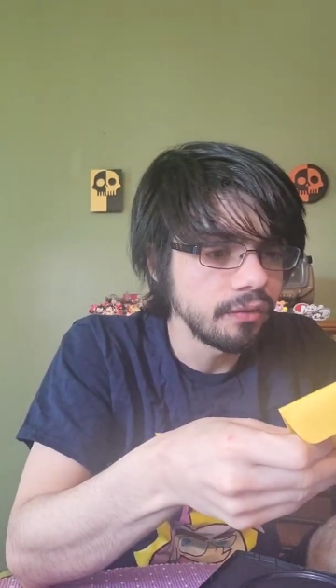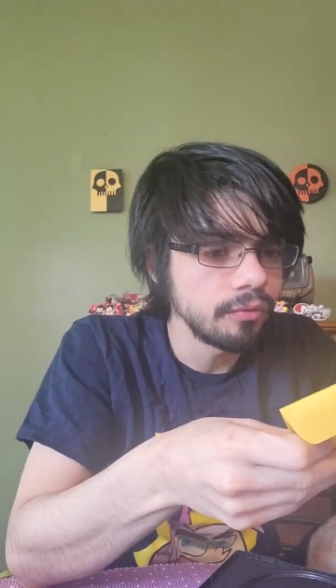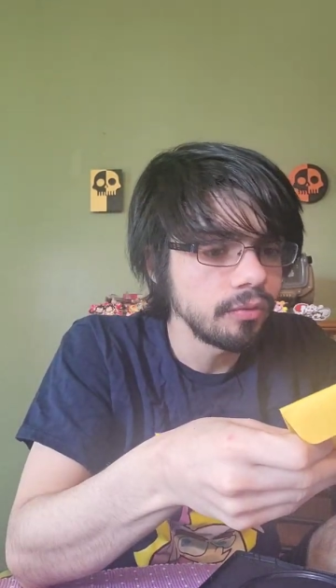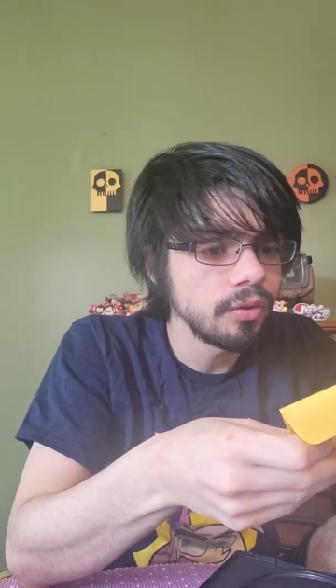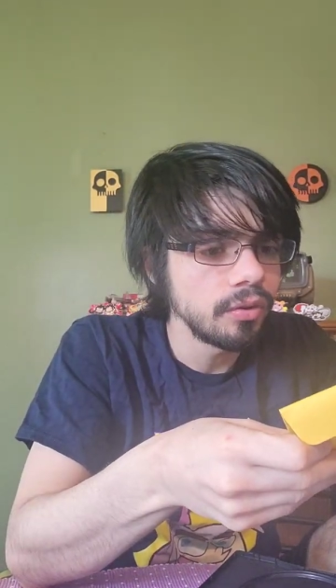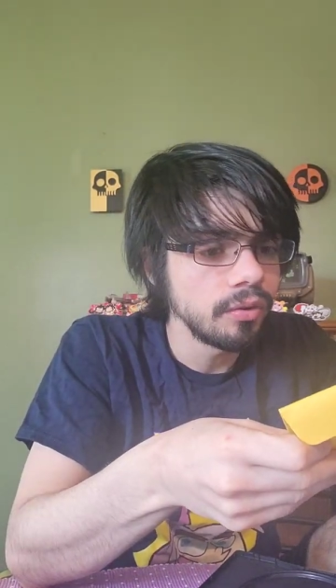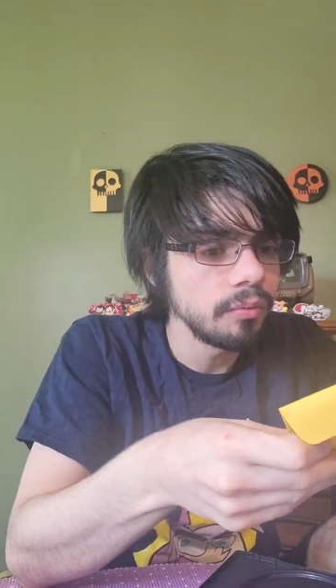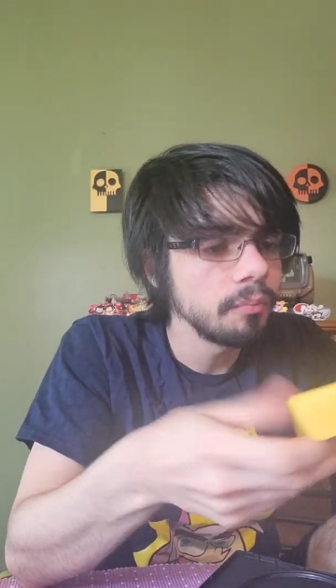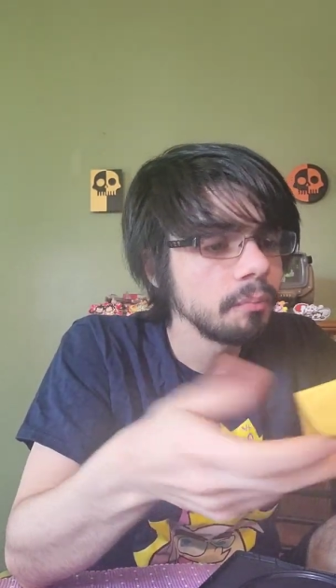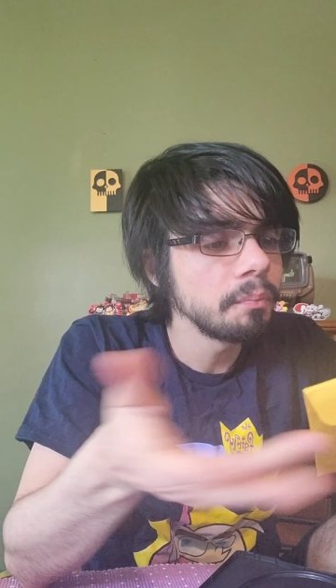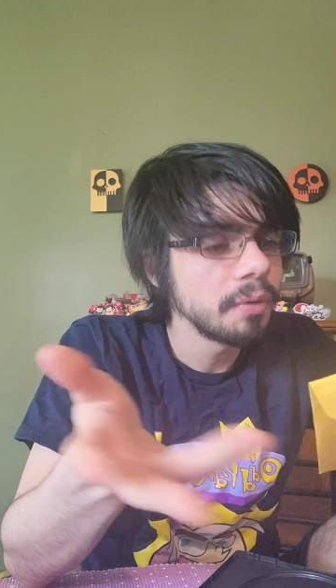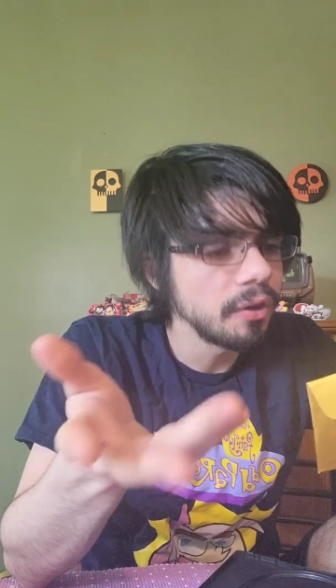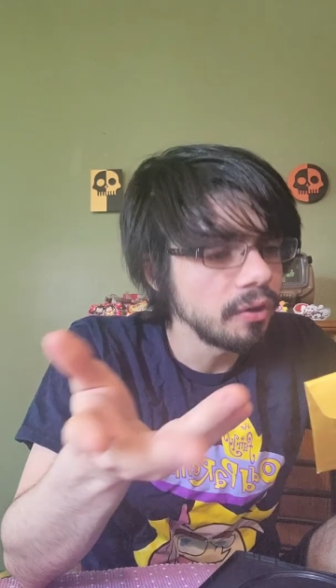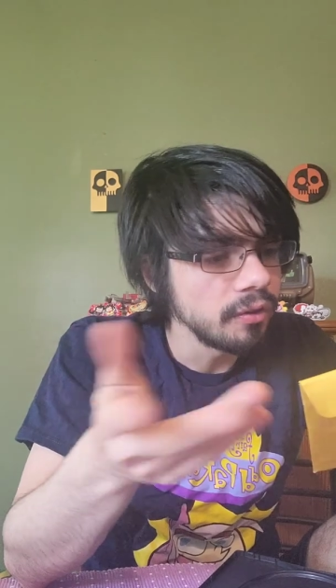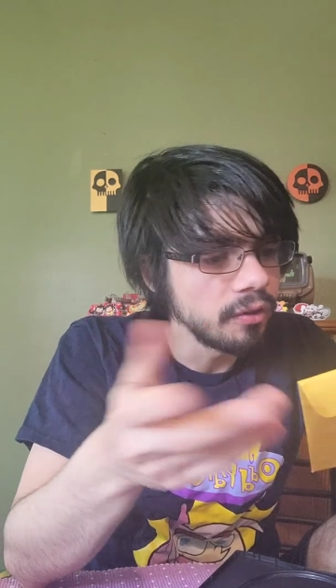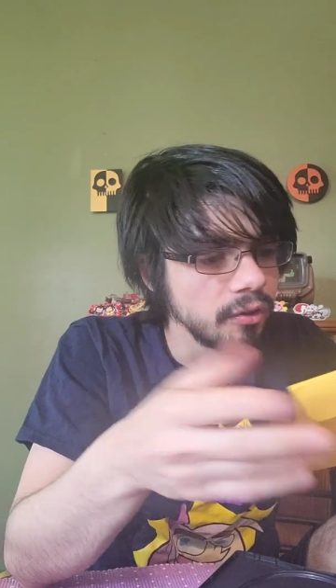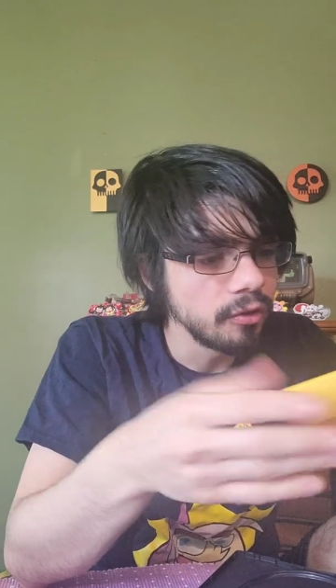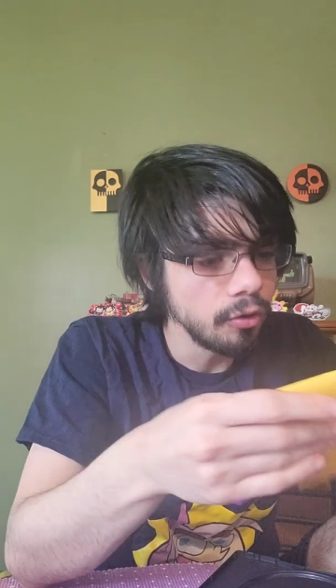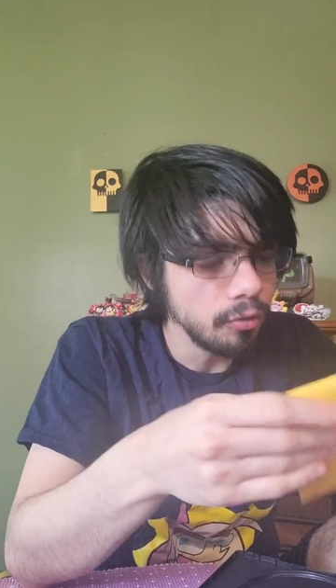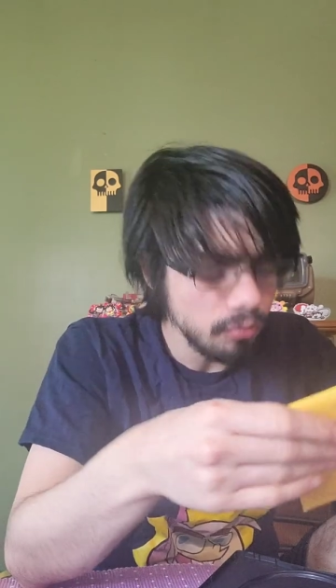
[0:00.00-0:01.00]
for
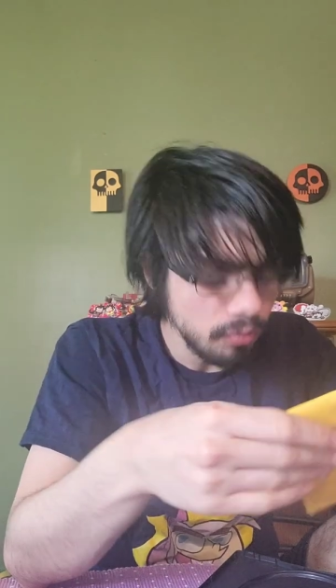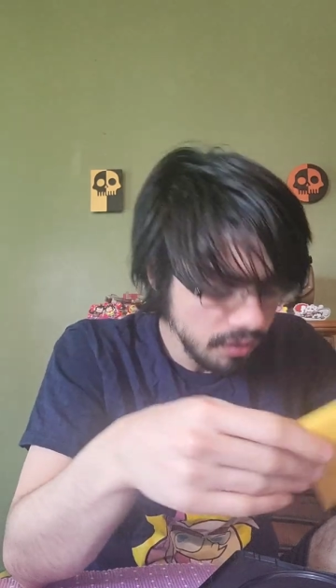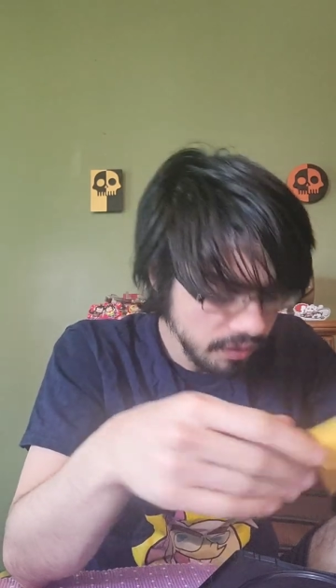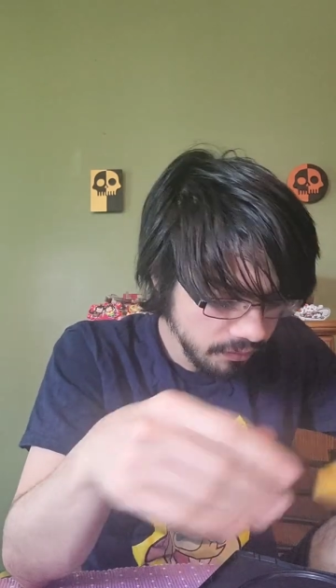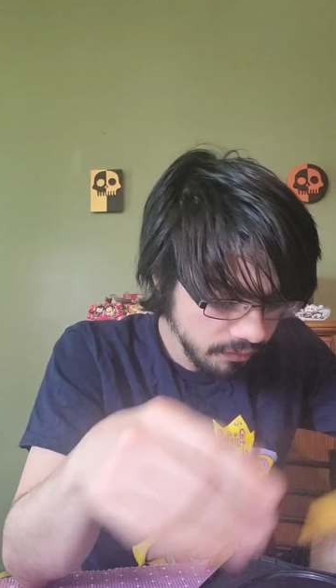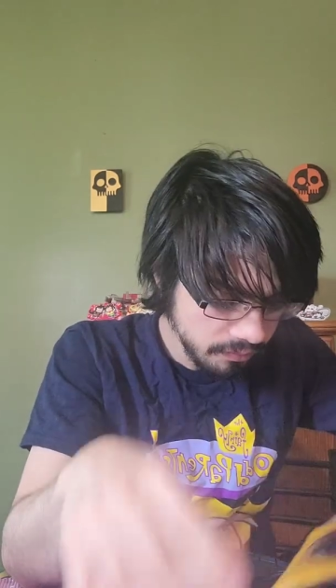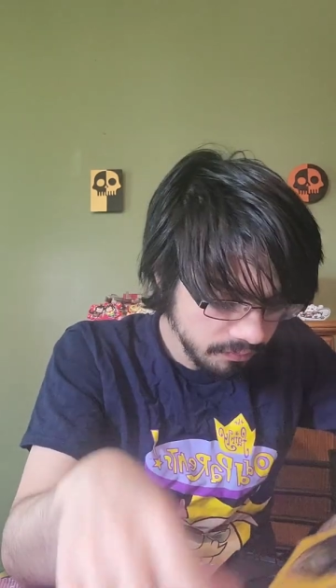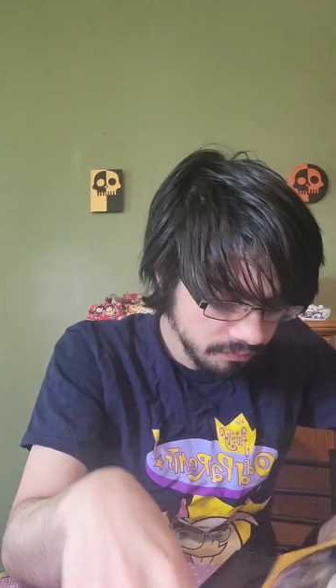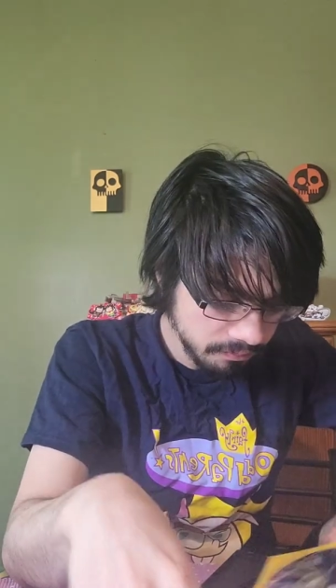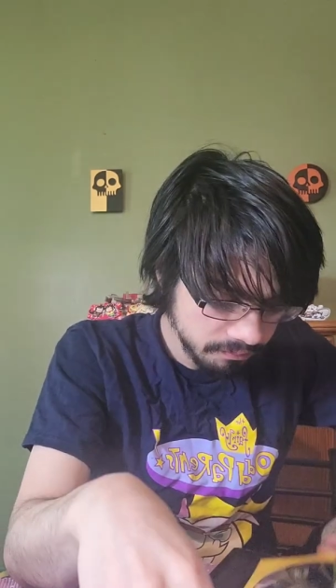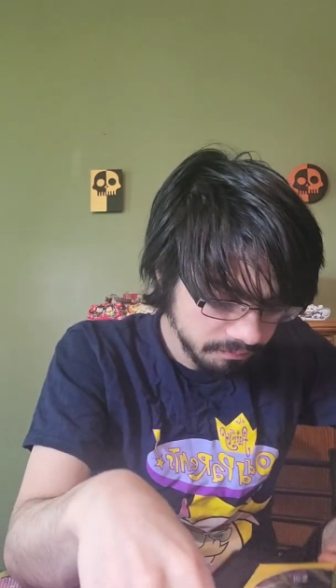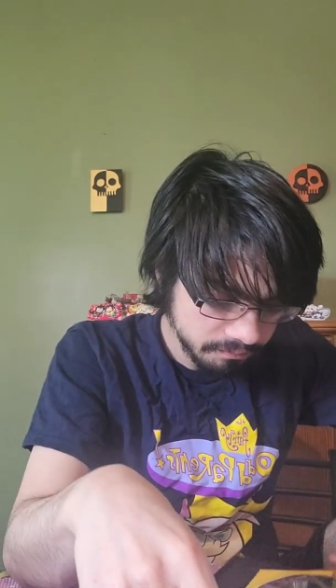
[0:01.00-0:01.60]
apparently no reason.